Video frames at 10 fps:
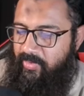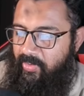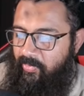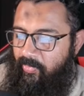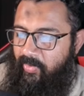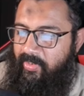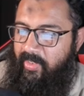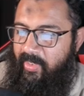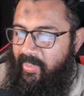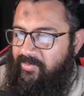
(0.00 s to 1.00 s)
you in the
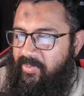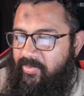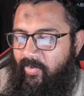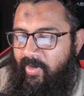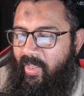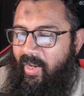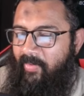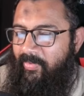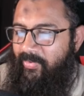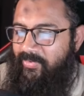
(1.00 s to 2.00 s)
next tutorial. Have a
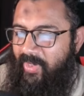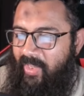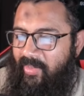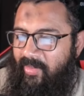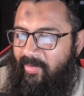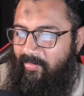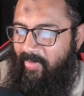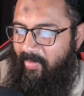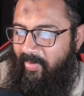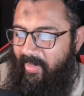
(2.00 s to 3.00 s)
good day. Bye
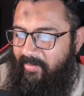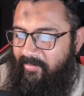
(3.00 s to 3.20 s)
bye.